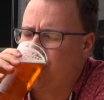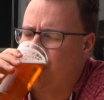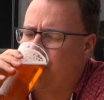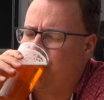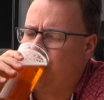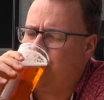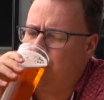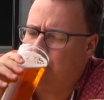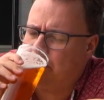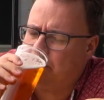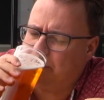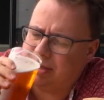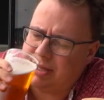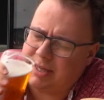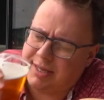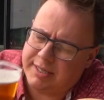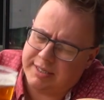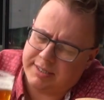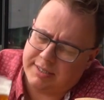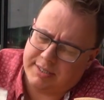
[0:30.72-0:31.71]

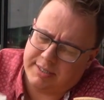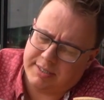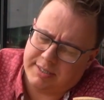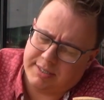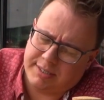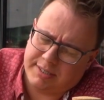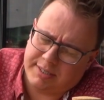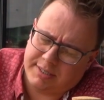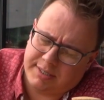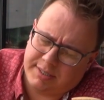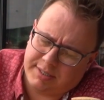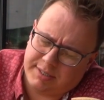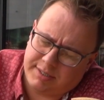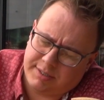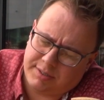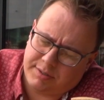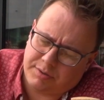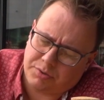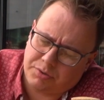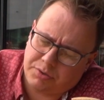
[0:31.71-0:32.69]

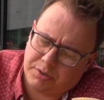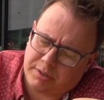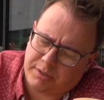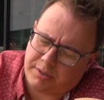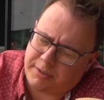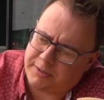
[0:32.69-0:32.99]
The person shown says nothing.